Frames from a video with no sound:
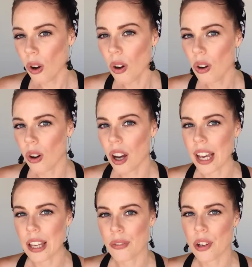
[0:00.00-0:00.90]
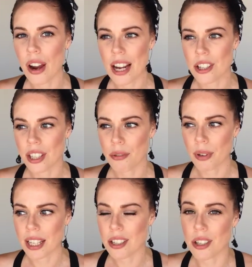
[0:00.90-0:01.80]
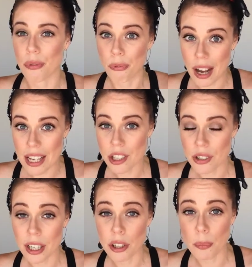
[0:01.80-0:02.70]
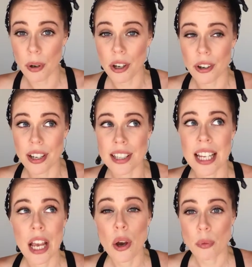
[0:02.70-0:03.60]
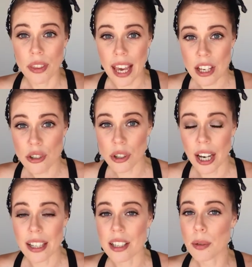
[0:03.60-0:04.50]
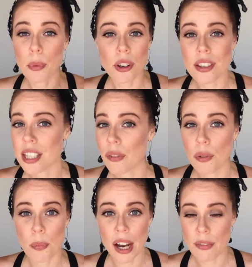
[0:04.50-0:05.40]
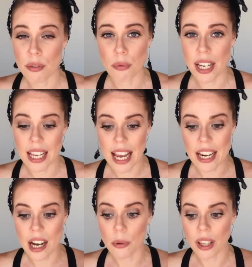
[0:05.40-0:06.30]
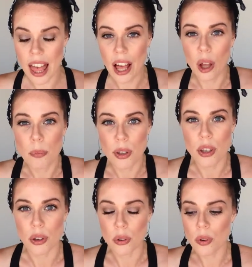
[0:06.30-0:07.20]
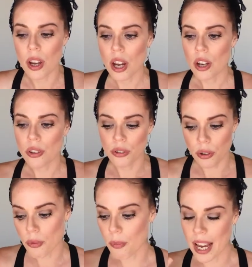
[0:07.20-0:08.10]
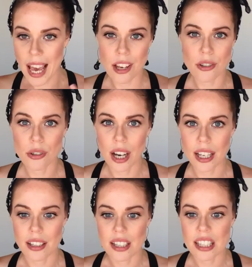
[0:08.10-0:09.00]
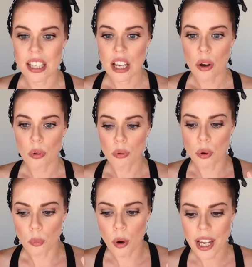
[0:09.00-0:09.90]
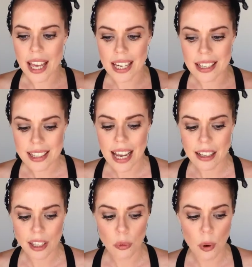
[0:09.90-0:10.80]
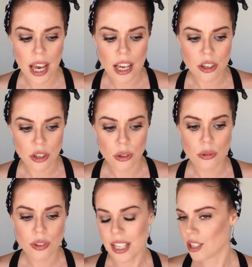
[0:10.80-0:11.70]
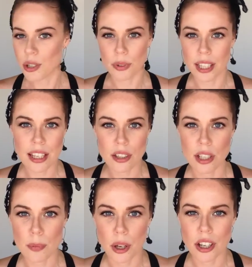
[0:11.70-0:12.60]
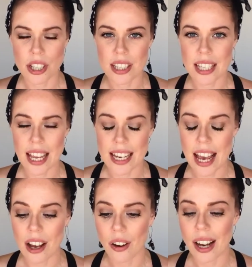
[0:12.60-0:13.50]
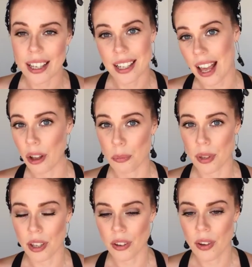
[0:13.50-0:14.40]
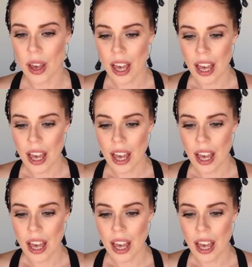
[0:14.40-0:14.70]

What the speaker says: Or if you're actually ready to fast track your progress with angel guidance, book yourself a private reading and I will help you through my angel guidance work out exactly where you need to release those blockages and how I can help you.